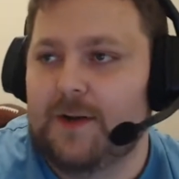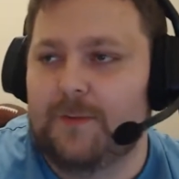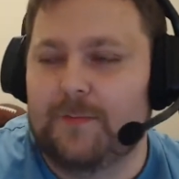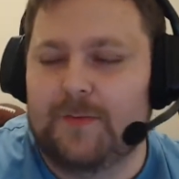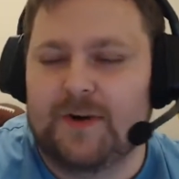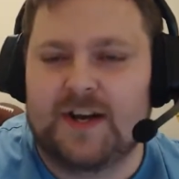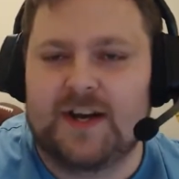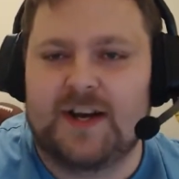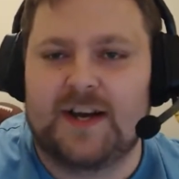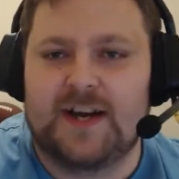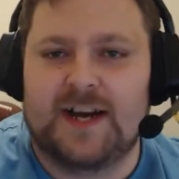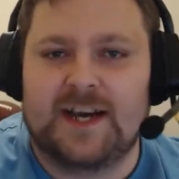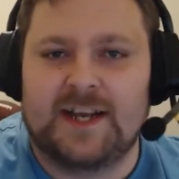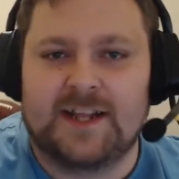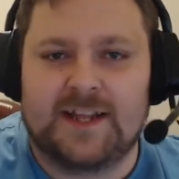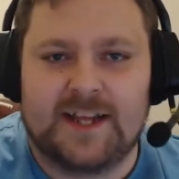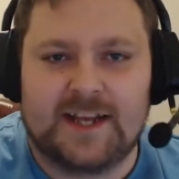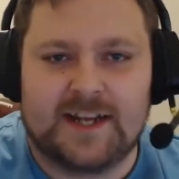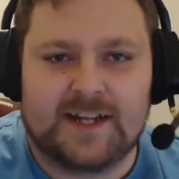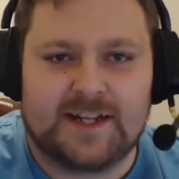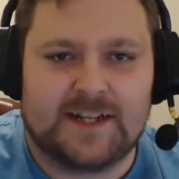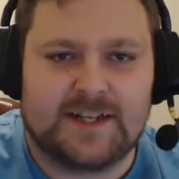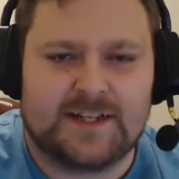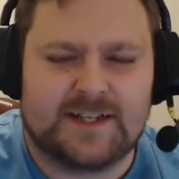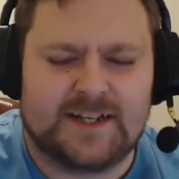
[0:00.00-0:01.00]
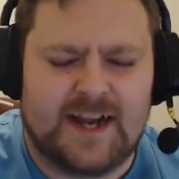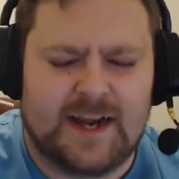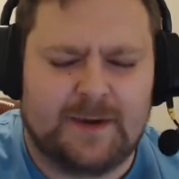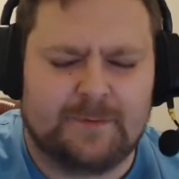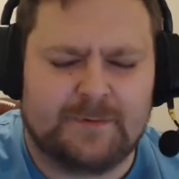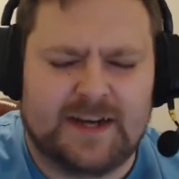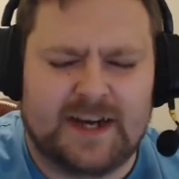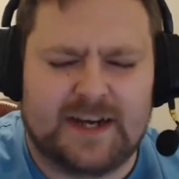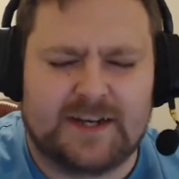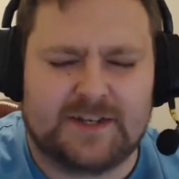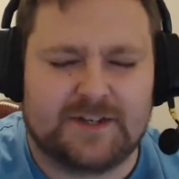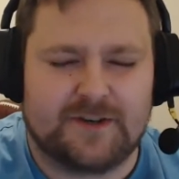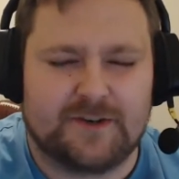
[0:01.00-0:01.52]
but I think the
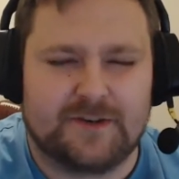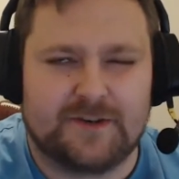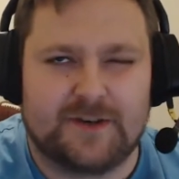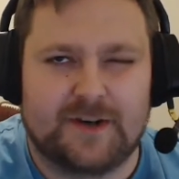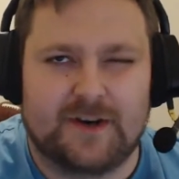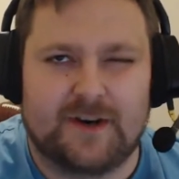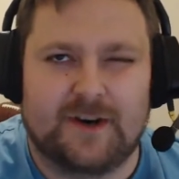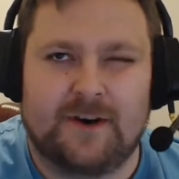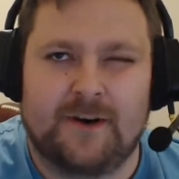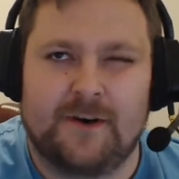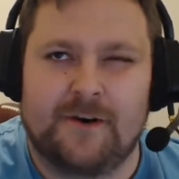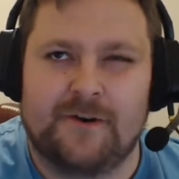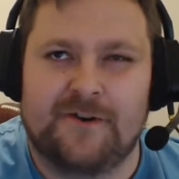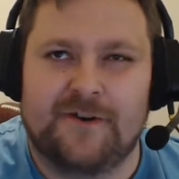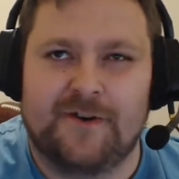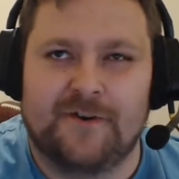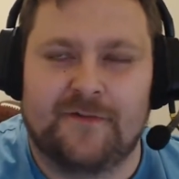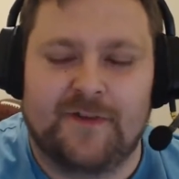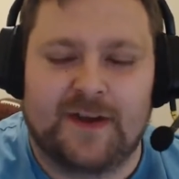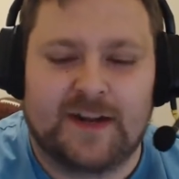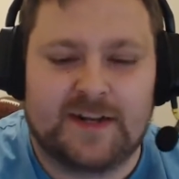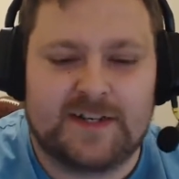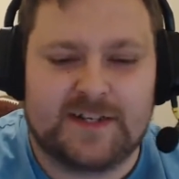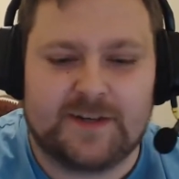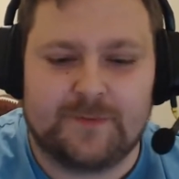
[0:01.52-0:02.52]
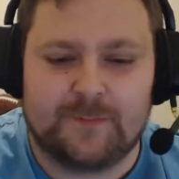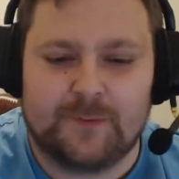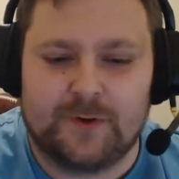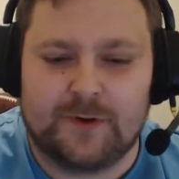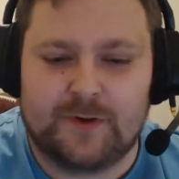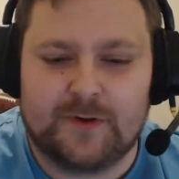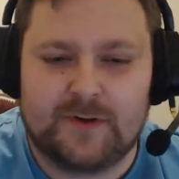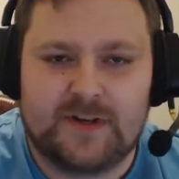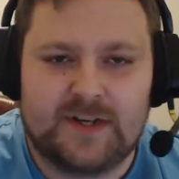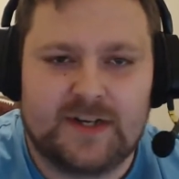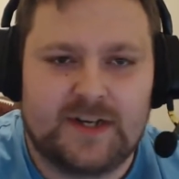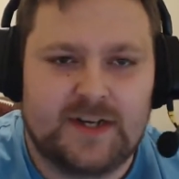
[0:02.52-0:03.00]
Snapcasters are defensible.